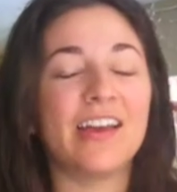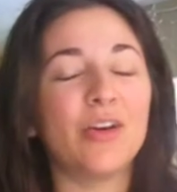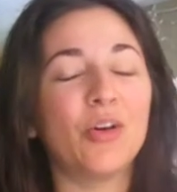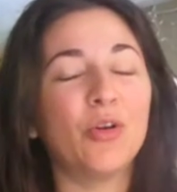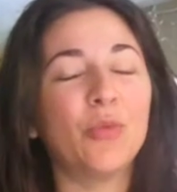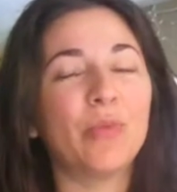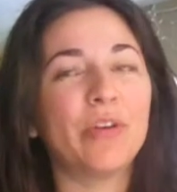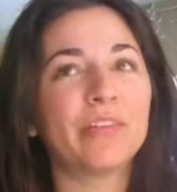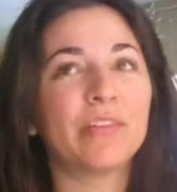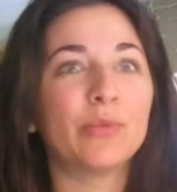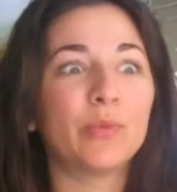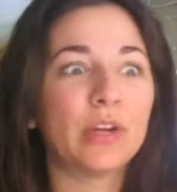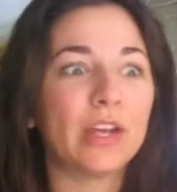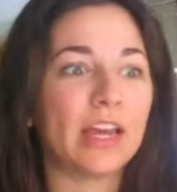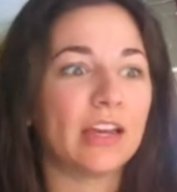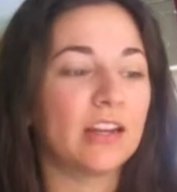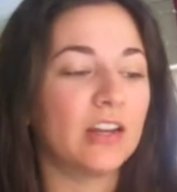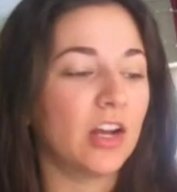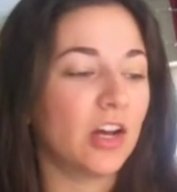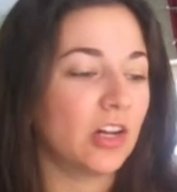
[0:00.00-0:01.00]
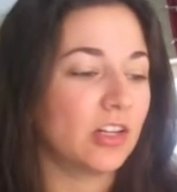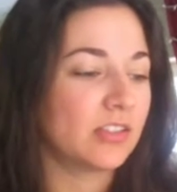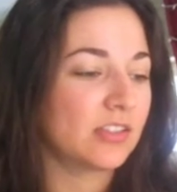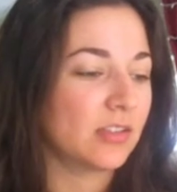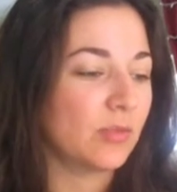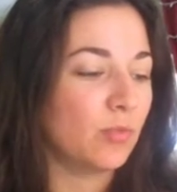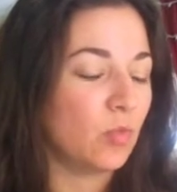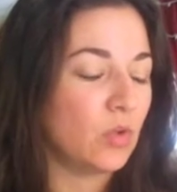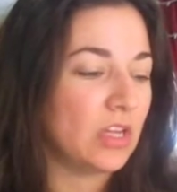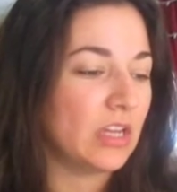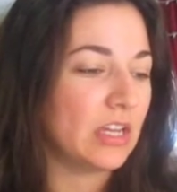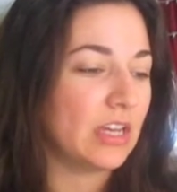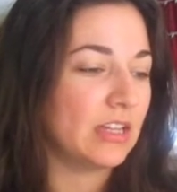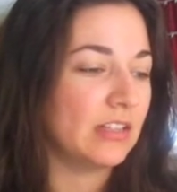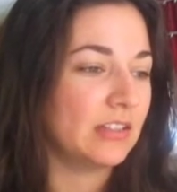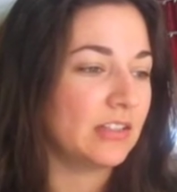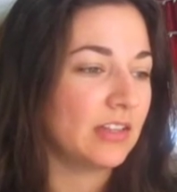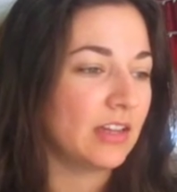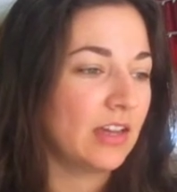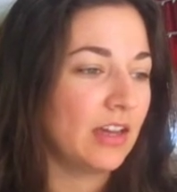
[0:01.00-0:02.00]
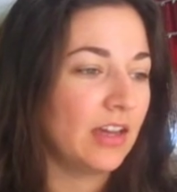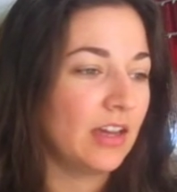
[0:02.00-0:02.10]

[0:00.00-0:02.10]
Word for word: hope everyone had an awesome weekend.